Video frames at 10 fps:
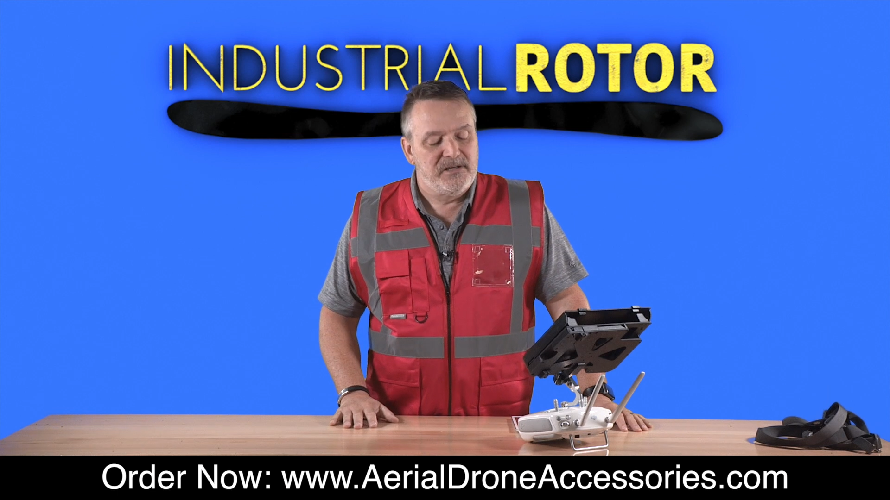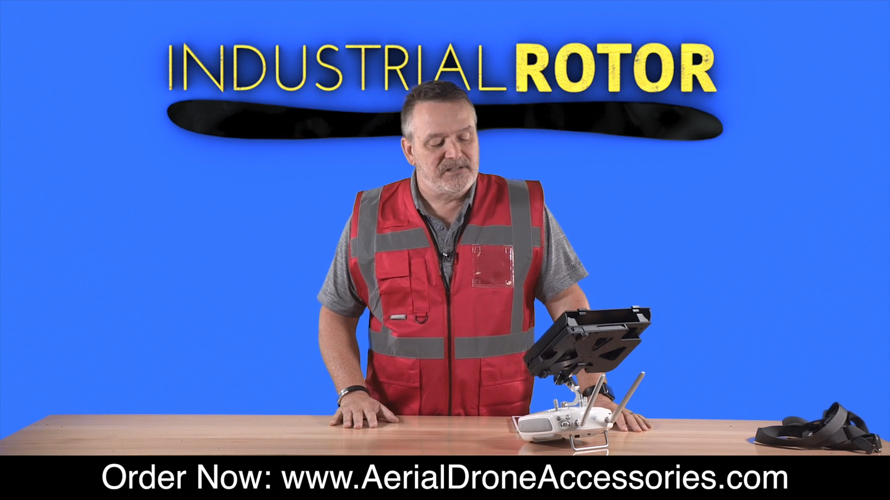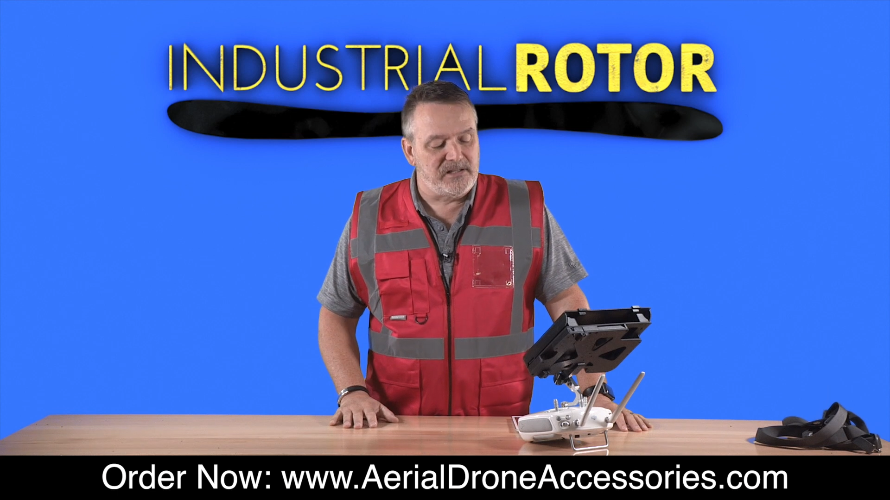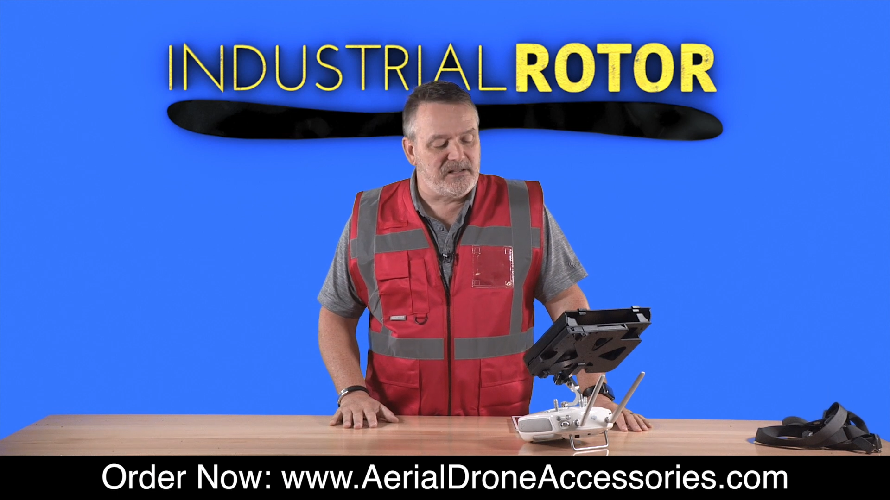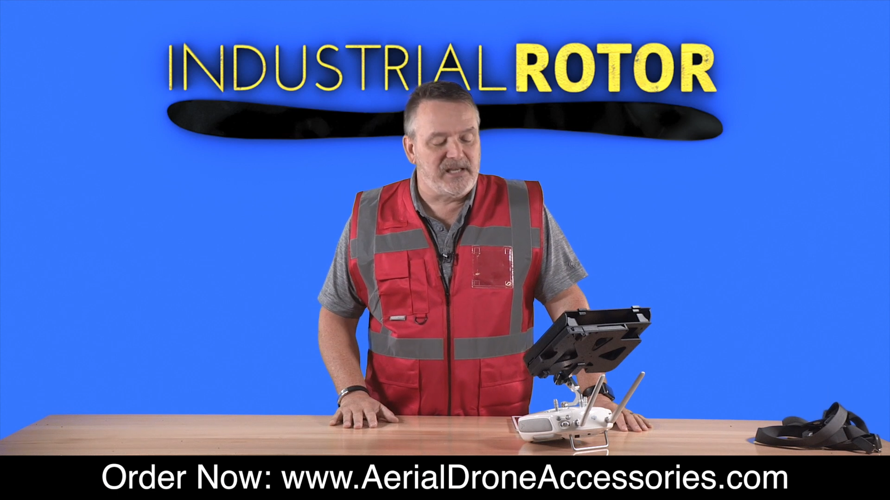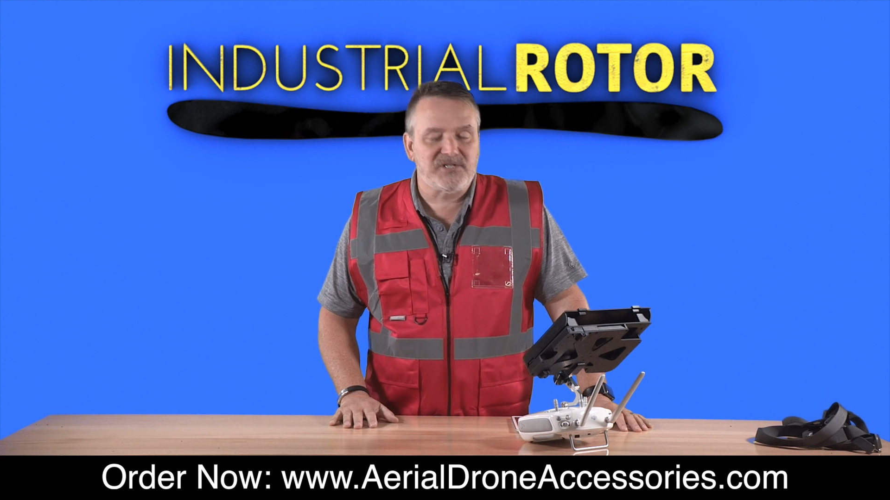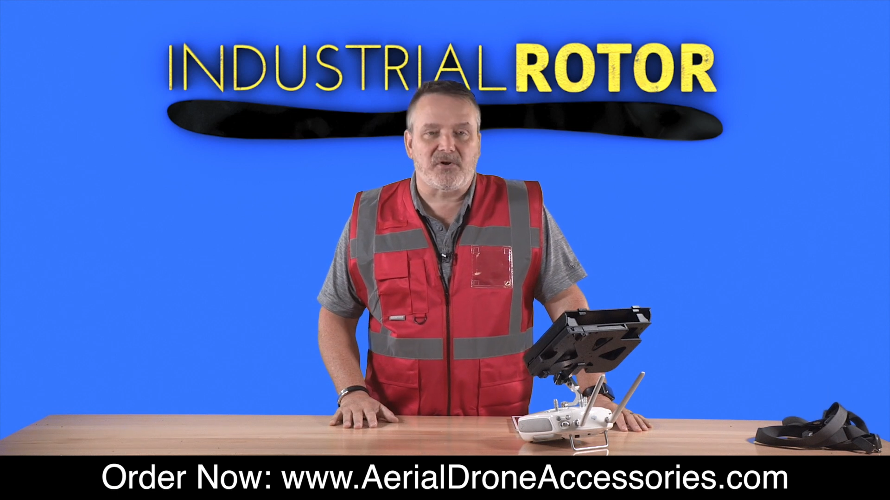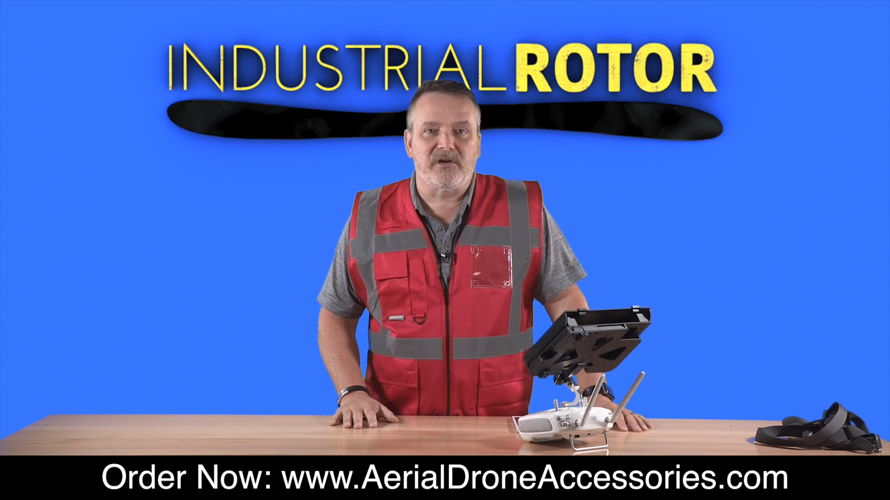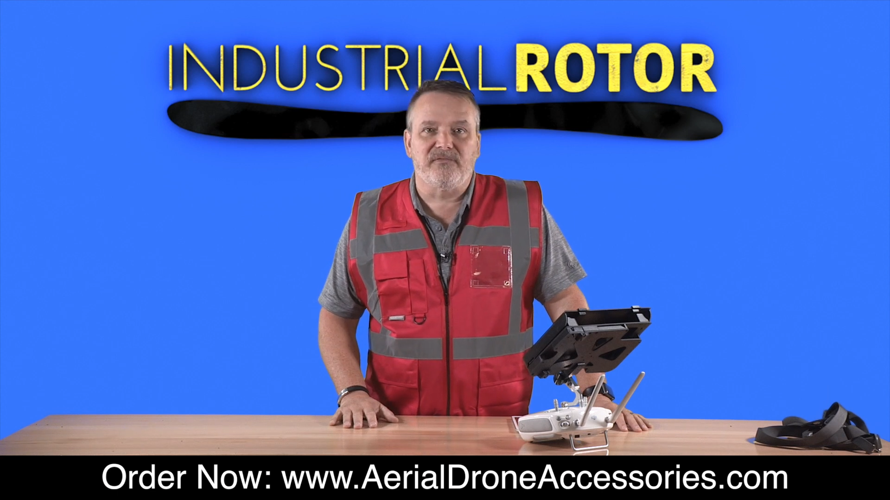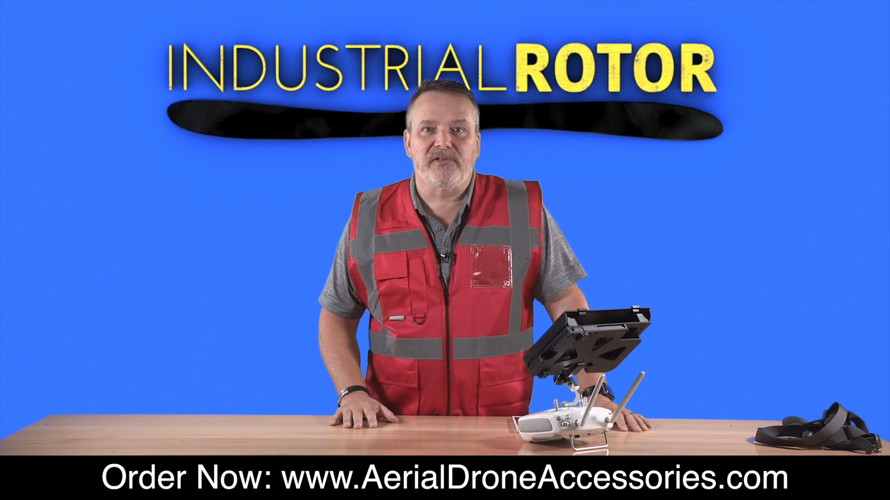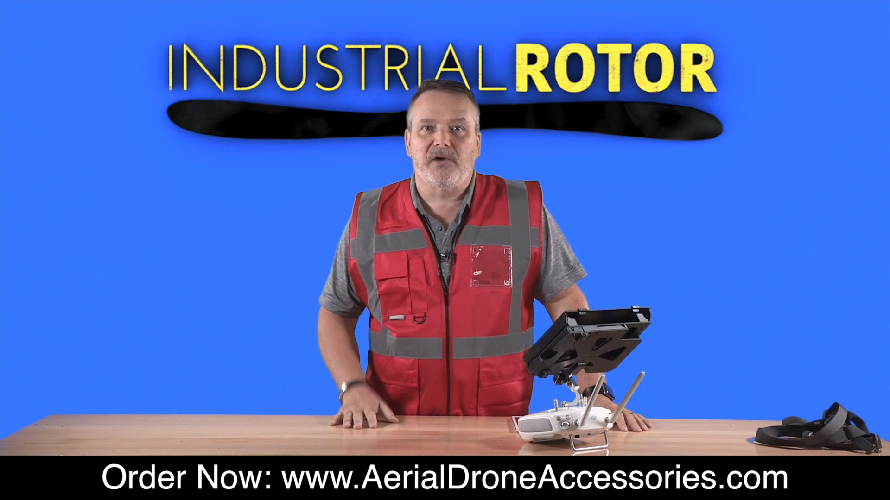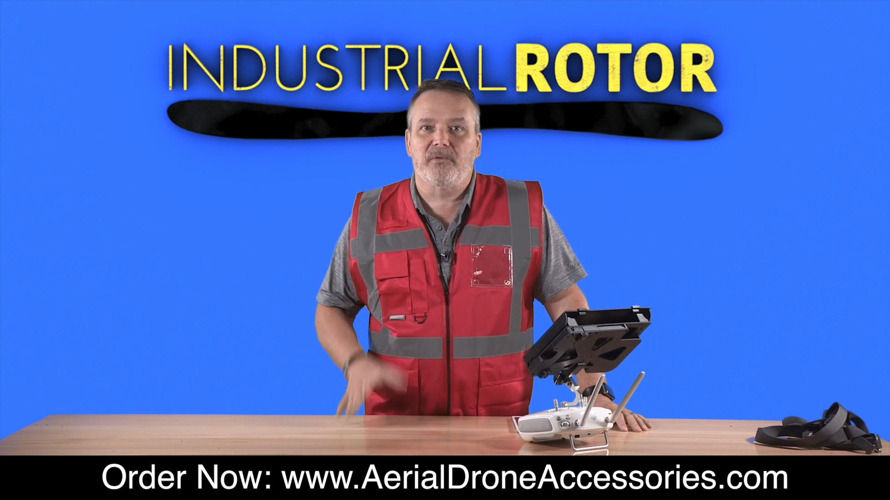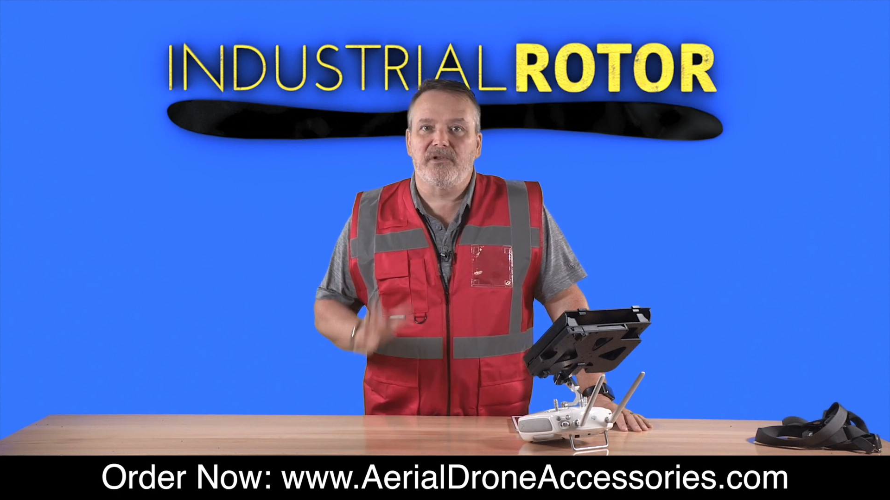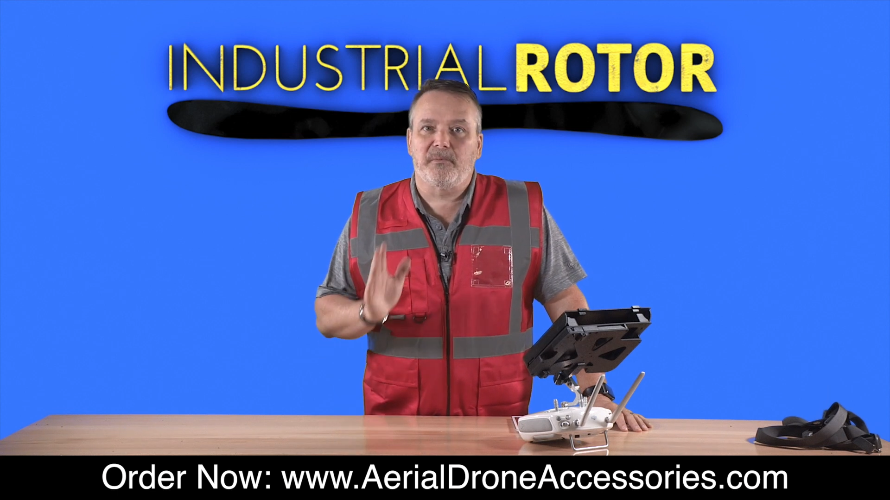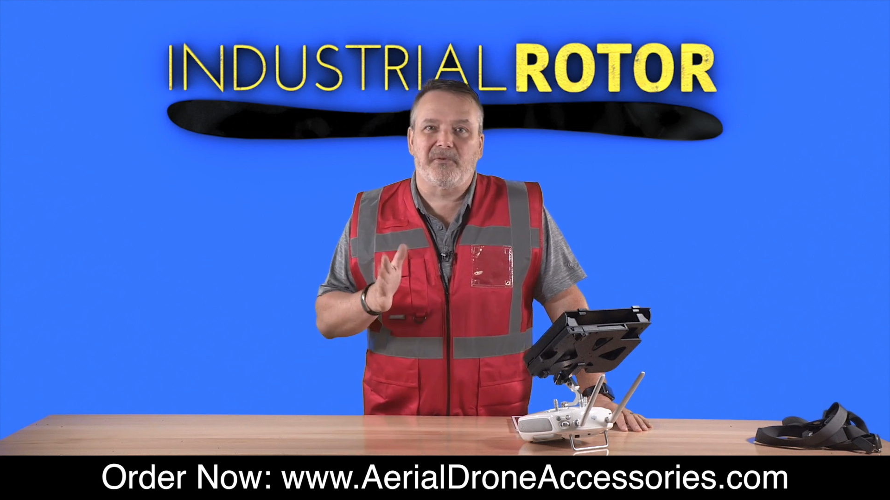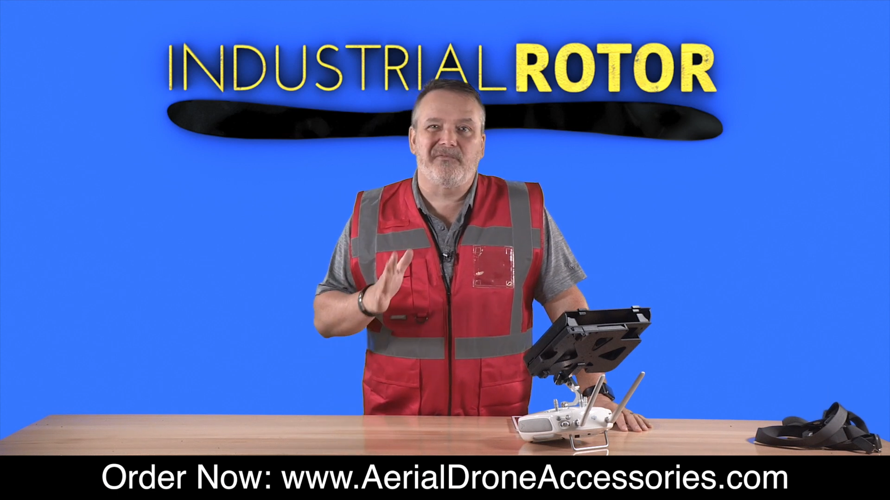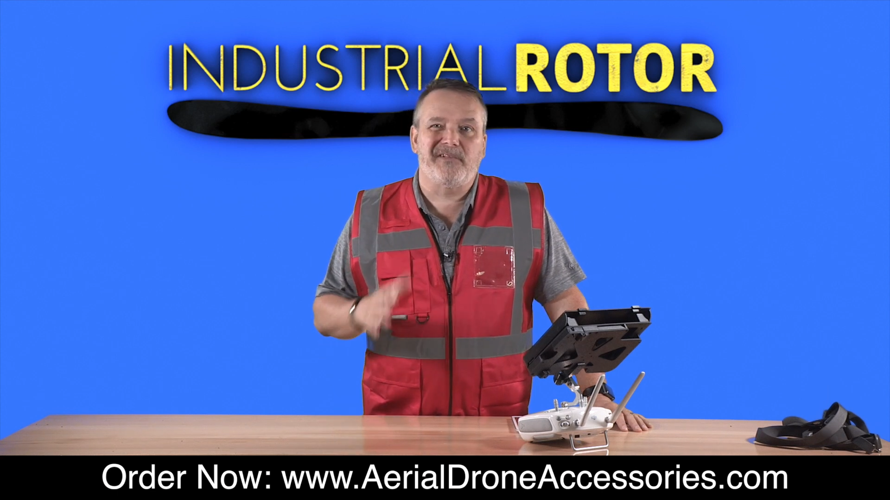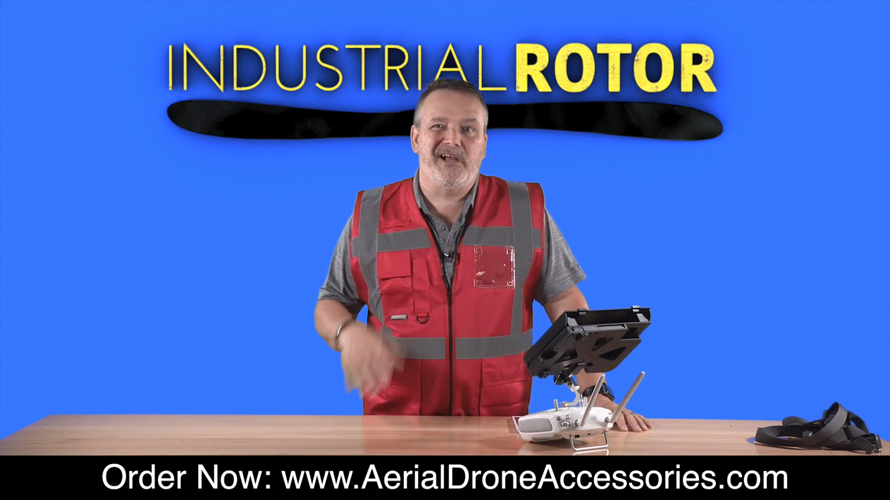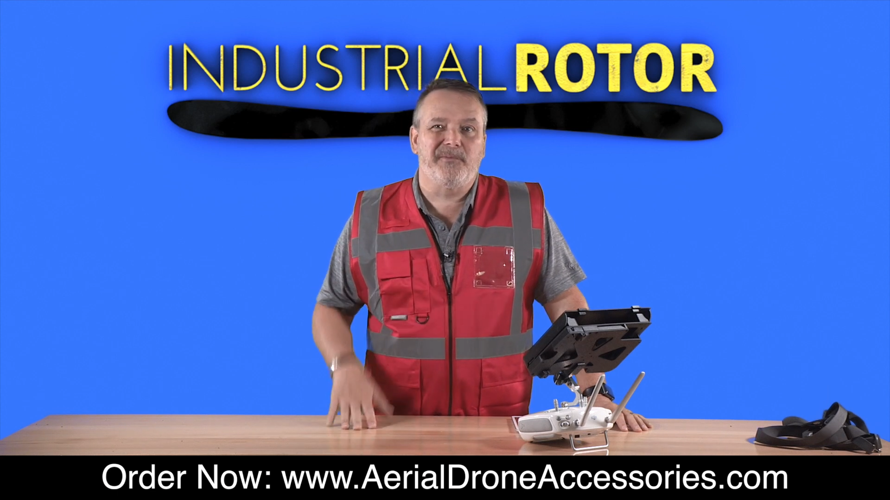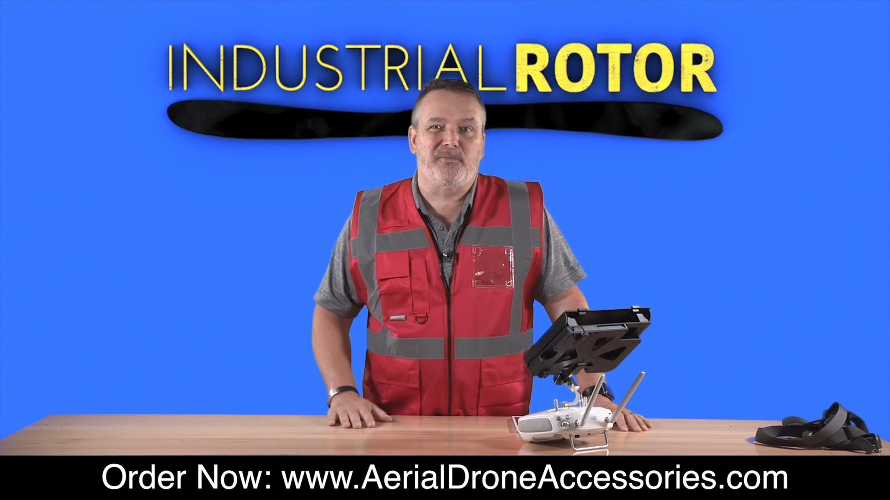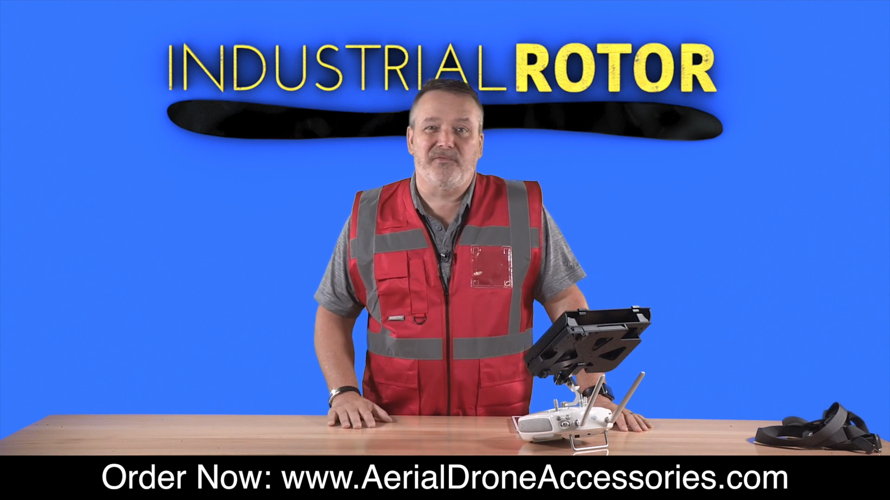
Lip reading: It's nothing like starting to fly whether you're flying